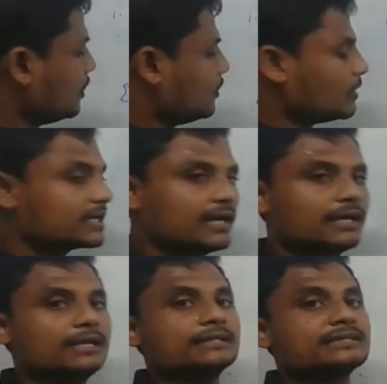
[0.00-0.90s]

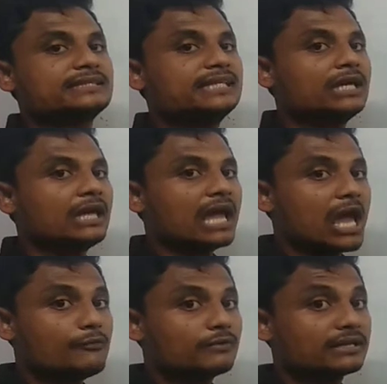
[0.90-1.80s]
Okay,
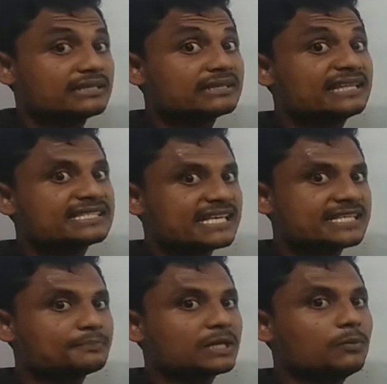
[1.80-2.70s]
the
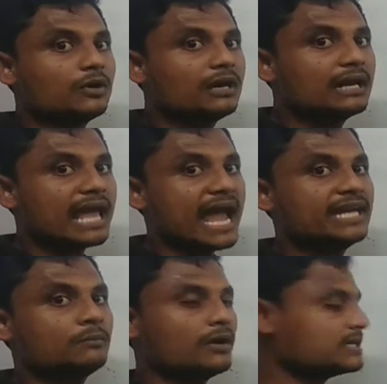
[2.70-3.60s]
susceptible
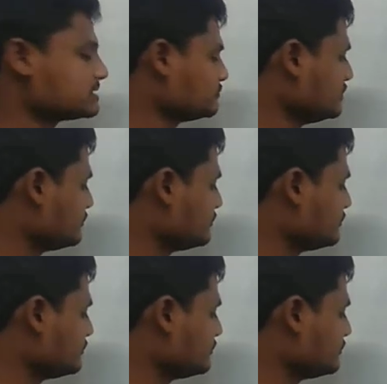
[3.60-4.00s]
animals we